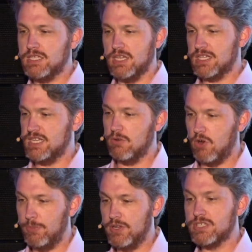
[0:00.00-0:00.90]
and
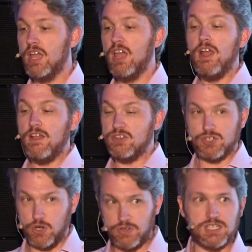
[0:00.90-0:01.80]
accelerometers
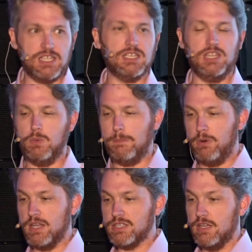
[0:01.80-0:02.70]
don't exist in the web
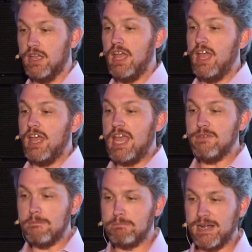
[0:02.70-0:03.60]
browser.
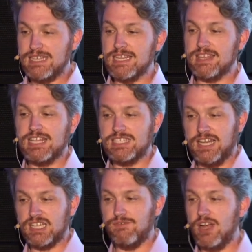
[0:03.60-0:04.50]
Even basic things
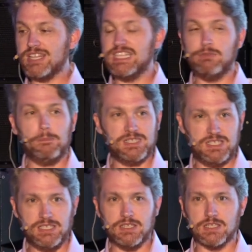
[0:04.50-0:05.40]
like device level
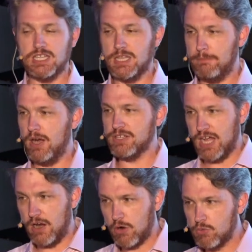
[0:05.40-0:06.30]
persistence in the browser
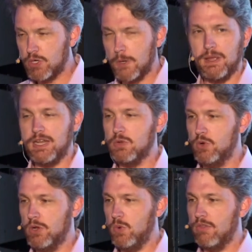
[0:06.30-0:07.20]
are a real pain to
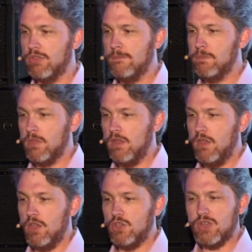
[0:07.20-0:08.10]
work with.
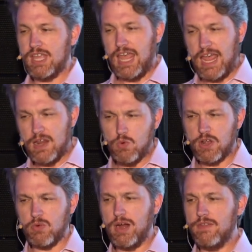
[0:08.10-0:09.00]
You can
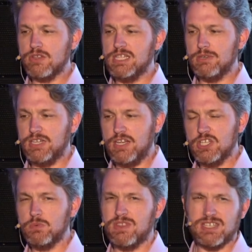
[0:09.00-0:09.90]
work around those
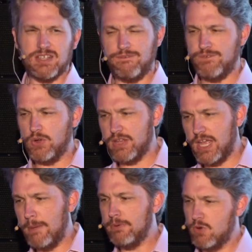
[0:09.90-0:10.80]
limitations with things like
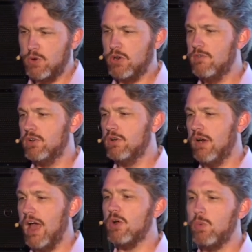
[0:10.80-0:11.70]
PhoneGap, Cordova, or
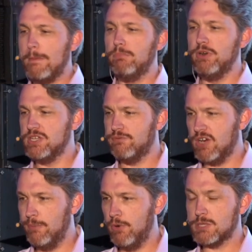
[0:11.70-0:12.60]
other web bridging
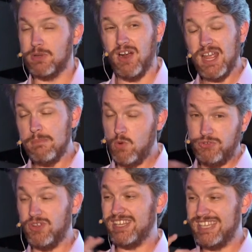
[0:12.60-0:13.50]
frameworks, but I am
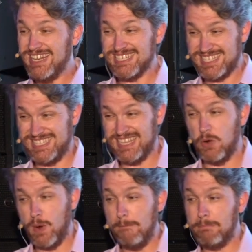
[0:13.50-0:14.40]
also yet to see a
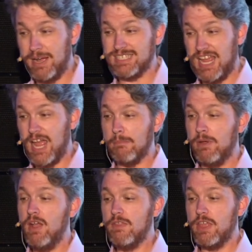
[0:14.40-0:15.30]
web based app
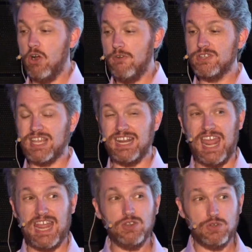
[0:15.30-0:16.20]
that offers an
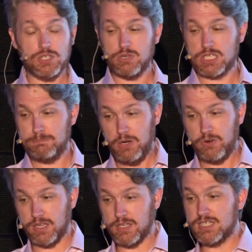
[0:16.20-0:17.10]
end user
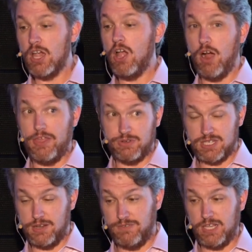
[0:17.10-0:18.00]
experience, either as a
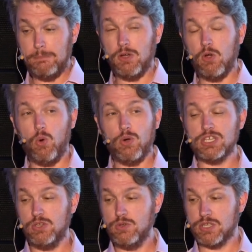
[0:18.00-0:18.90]
developer or as
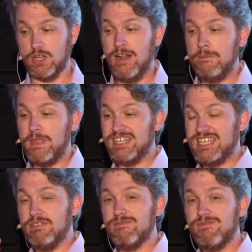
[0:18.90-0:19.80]
a user, that is
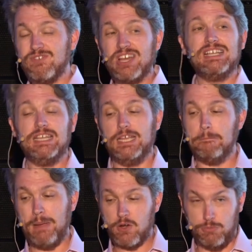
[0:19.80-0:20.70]
even vaguely
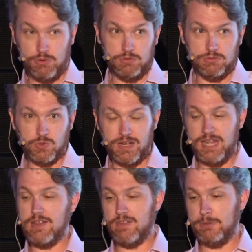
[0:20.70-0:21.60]
comparable to a
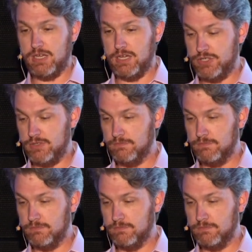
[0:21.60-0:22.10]
native application.